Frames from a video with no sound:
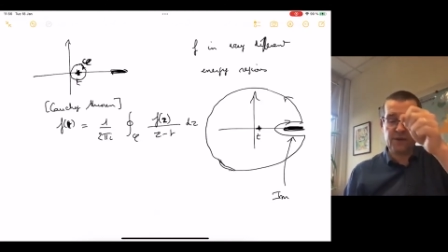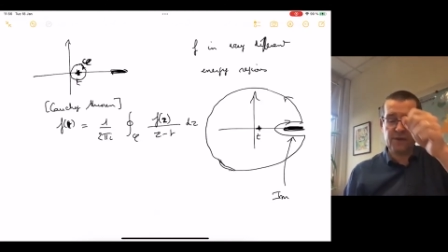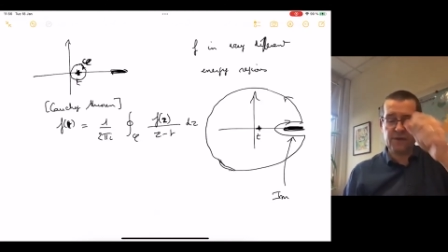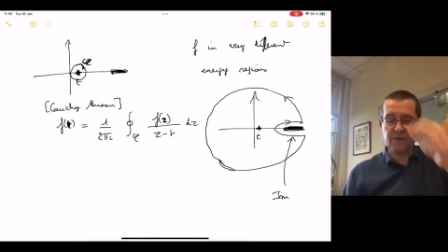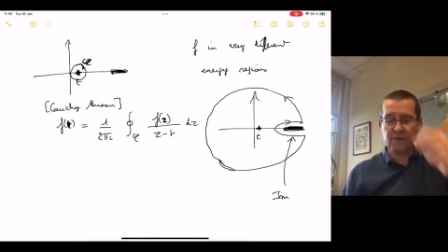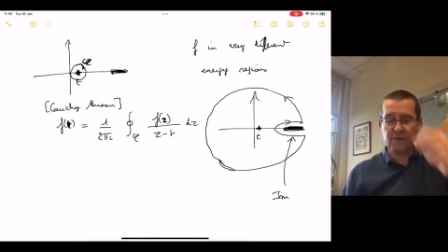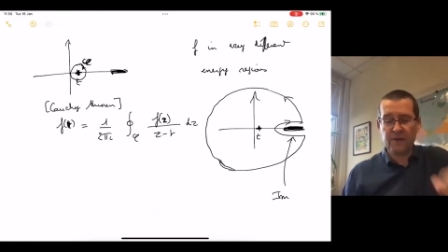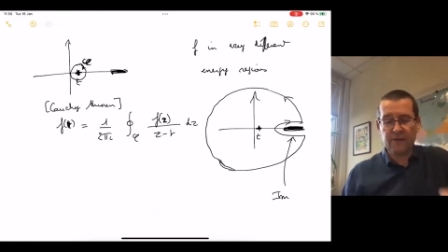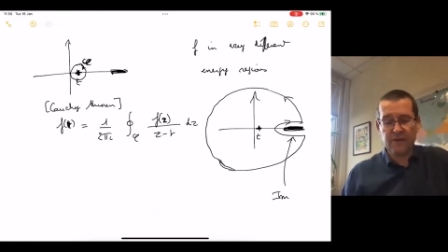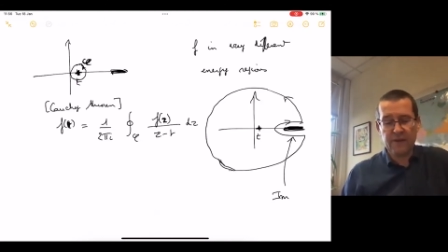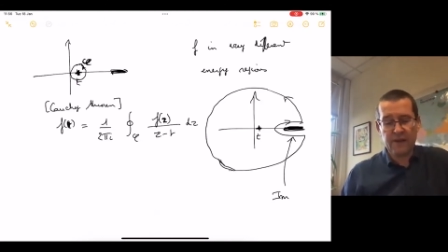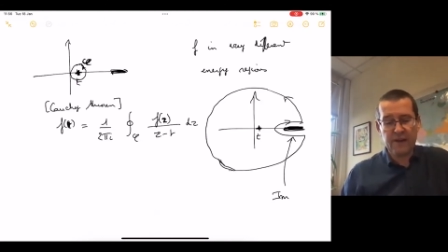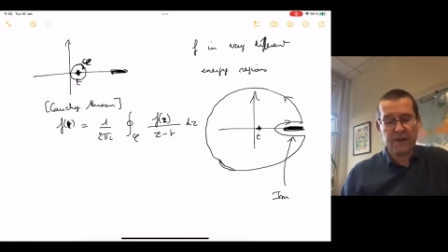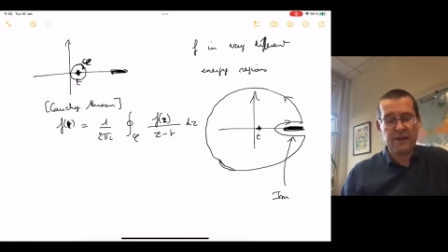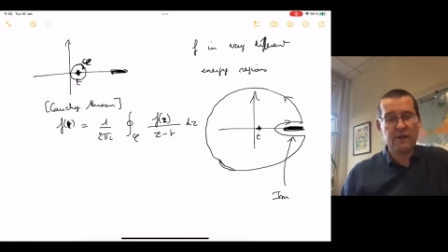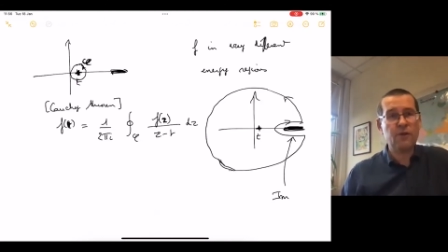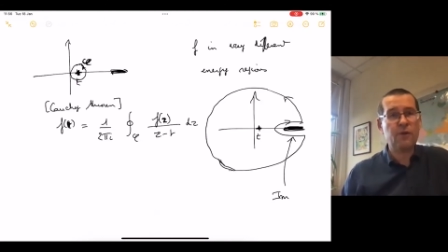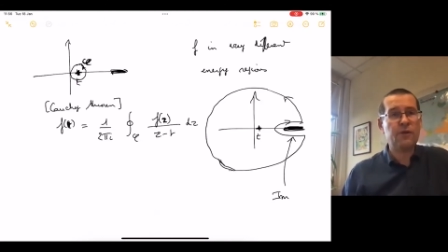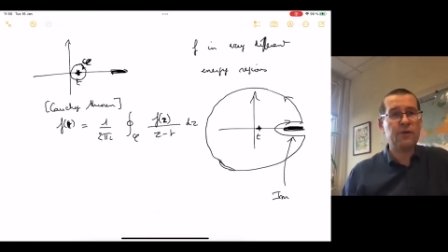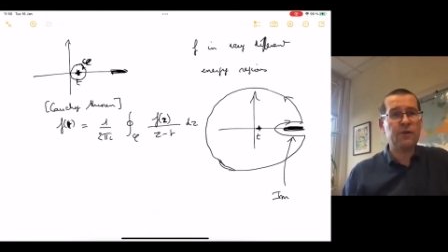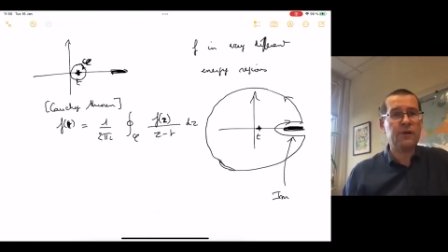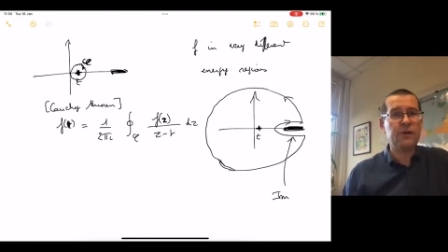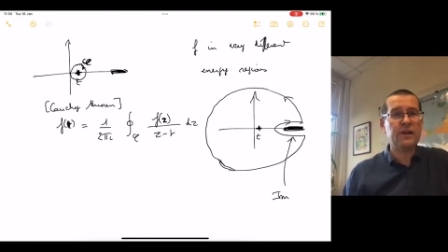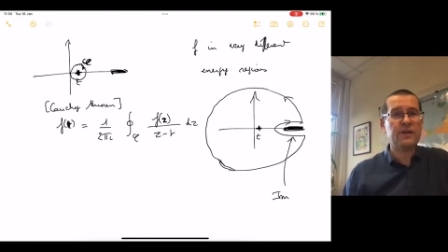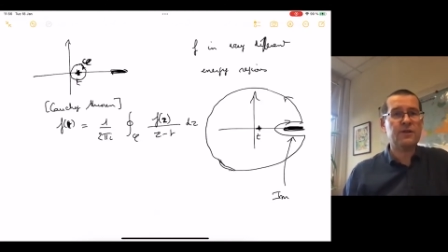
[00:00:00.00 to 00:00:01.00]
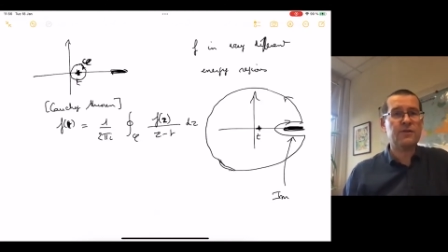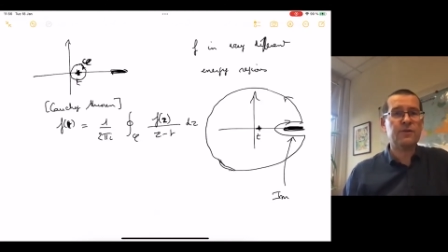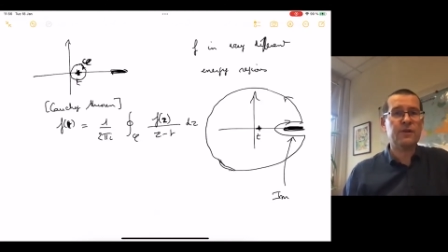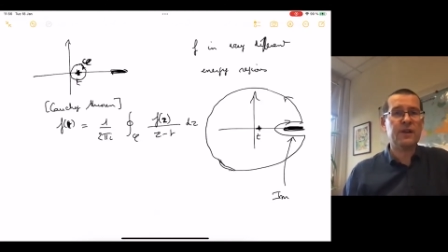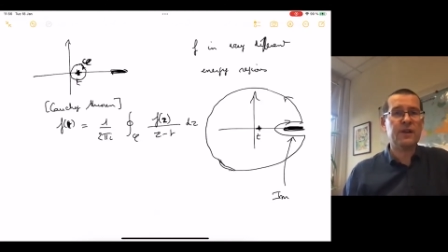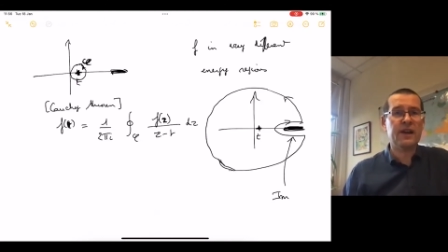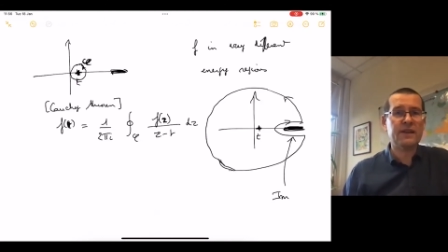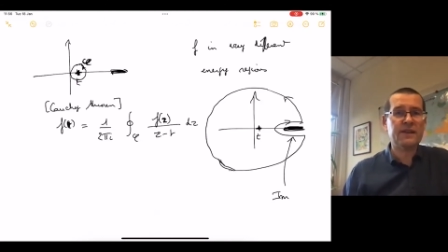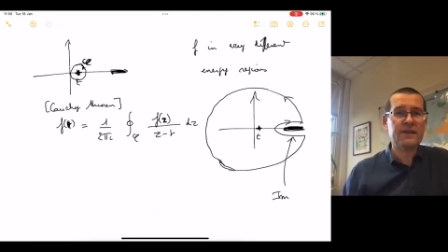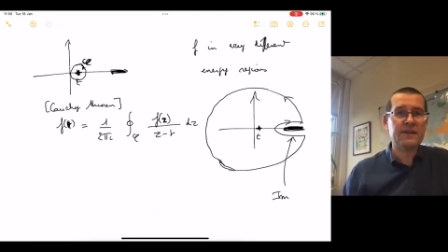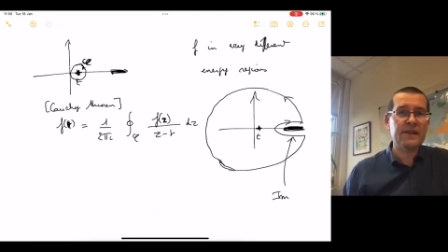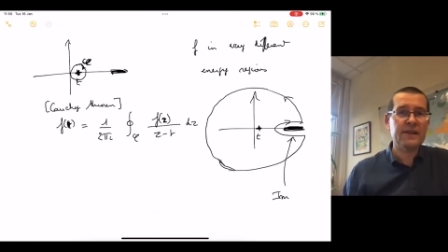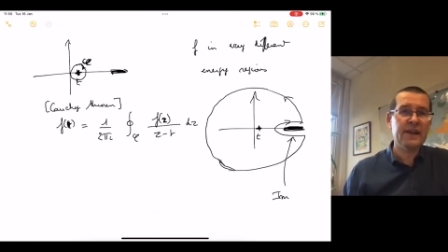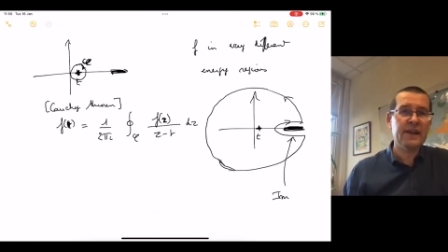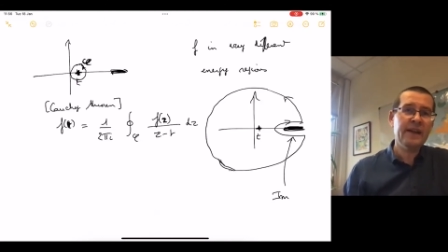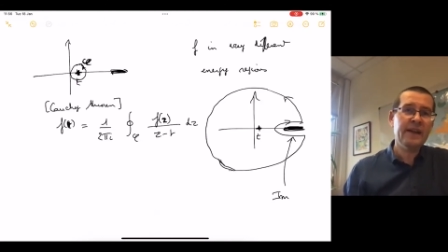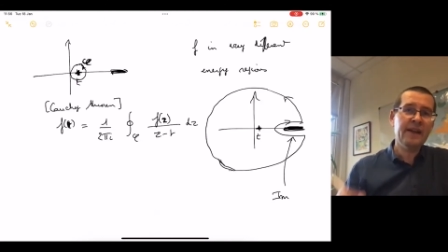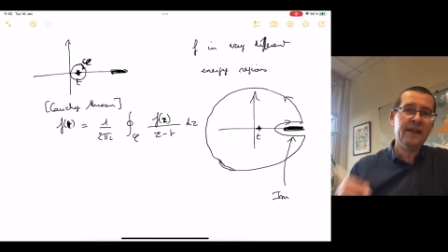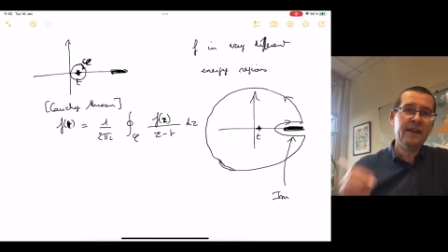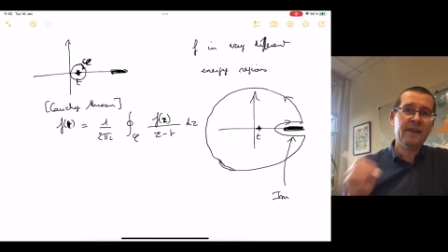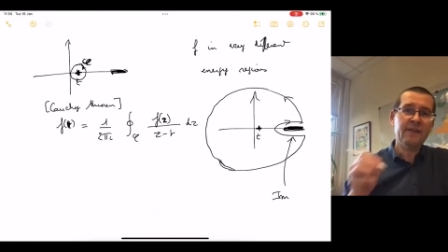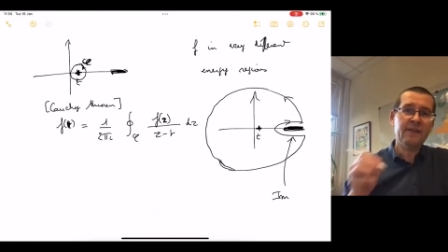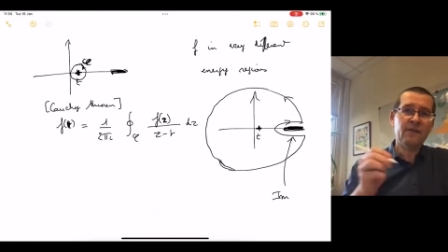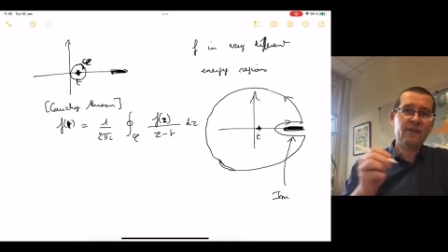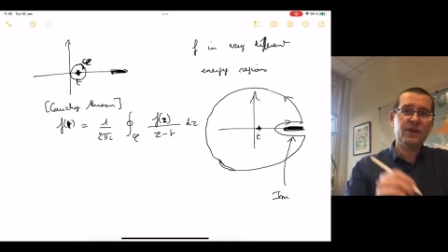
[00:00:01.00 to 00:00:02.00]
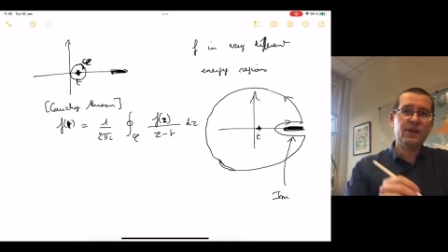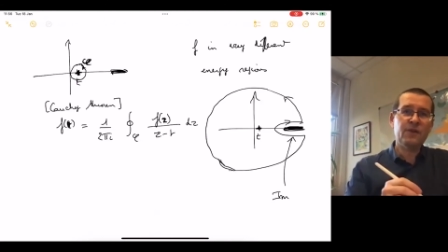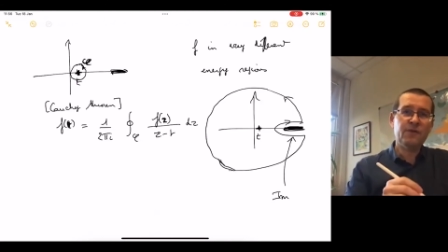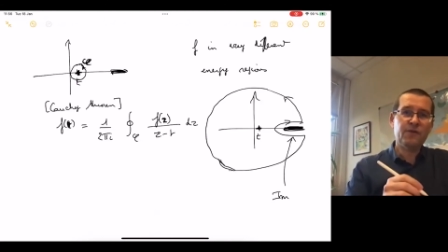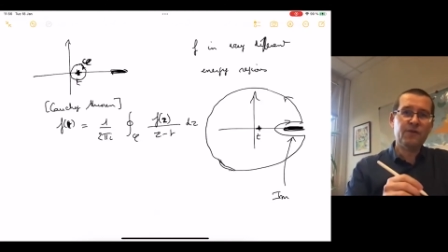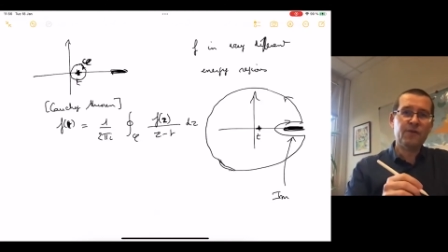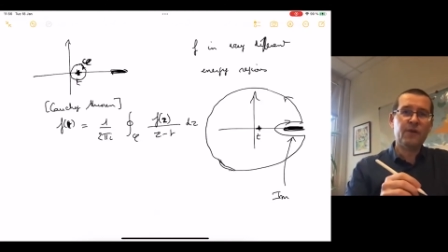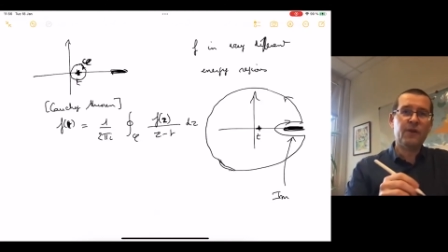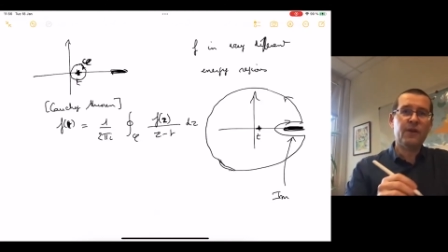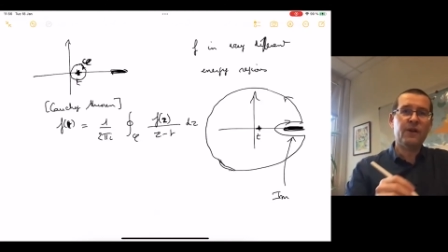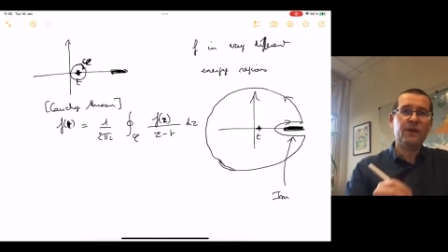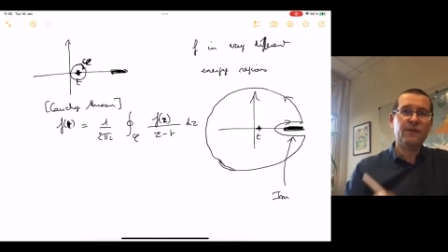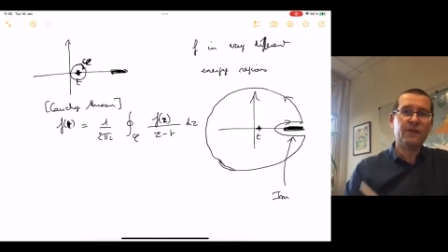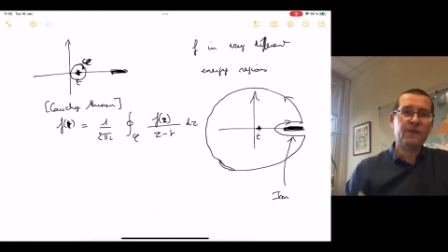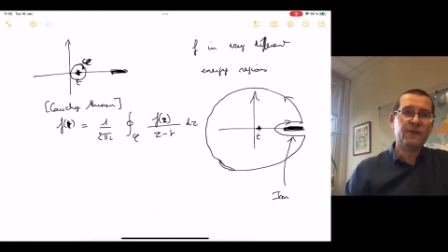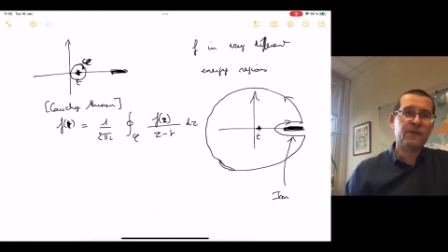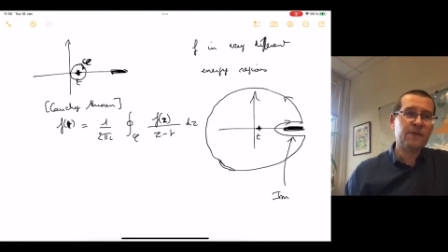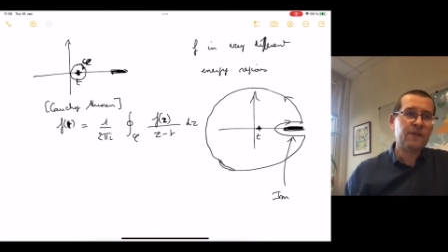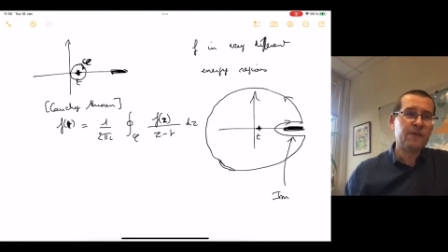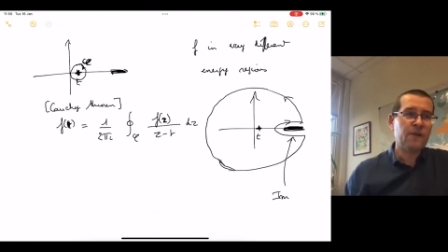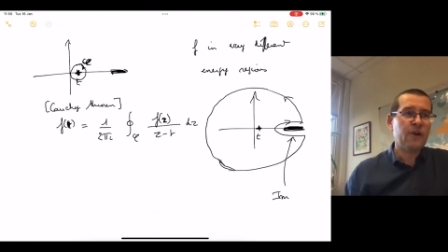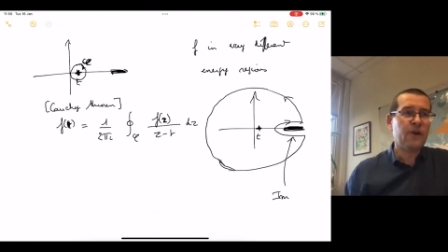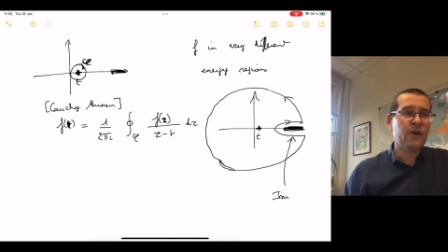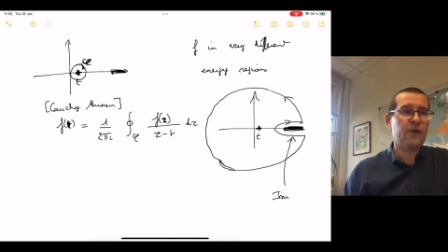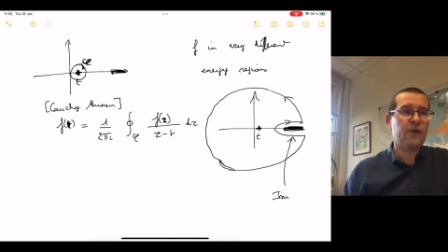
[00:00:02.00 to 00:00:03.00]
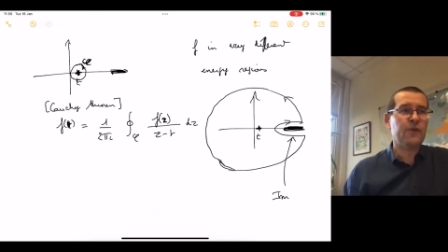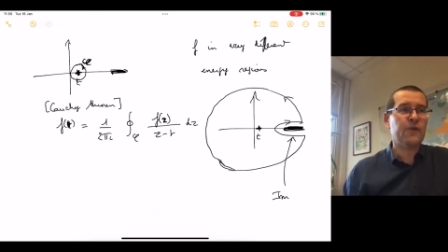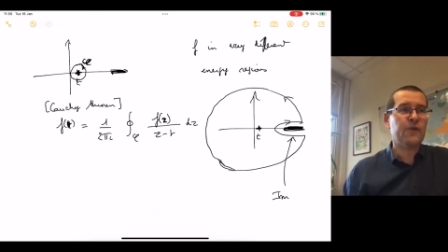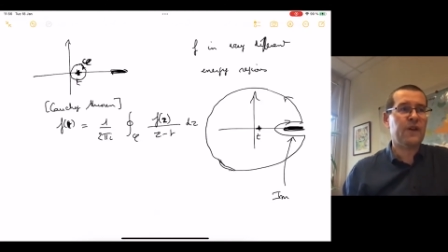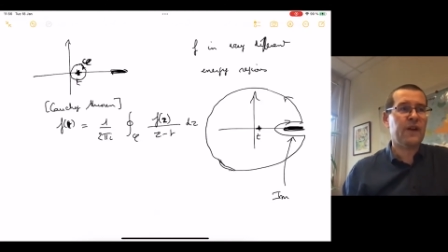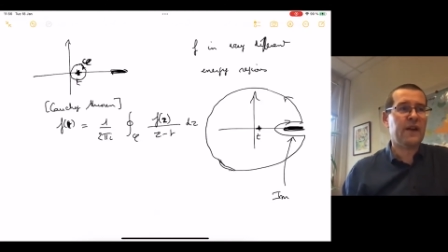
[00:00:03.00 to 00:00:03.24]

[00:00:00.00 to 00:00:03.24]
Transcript: So in the end, you're going to get the difference of